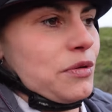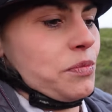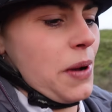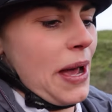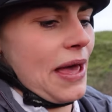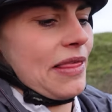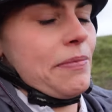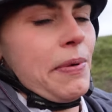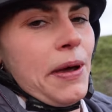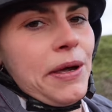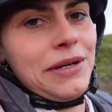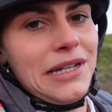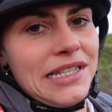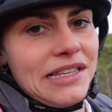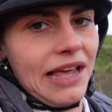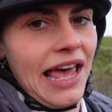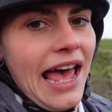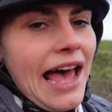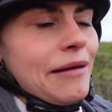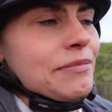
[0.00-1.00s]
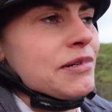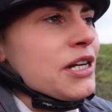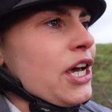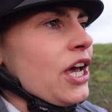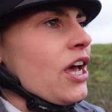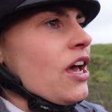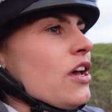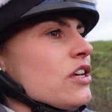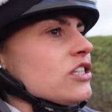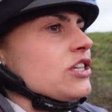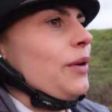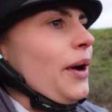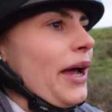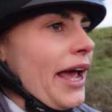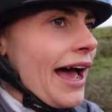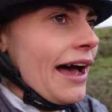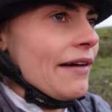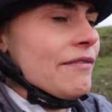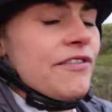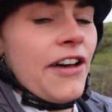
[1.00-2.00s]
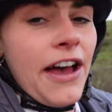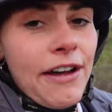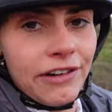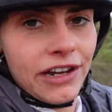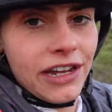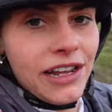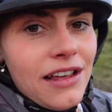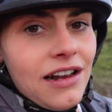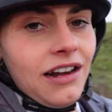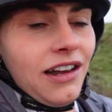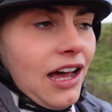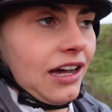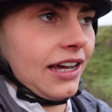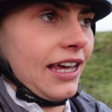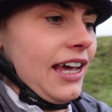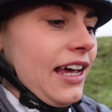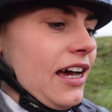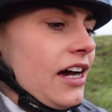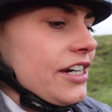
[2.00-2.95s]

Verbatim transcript: where the ponies are kept, so I am very lucky.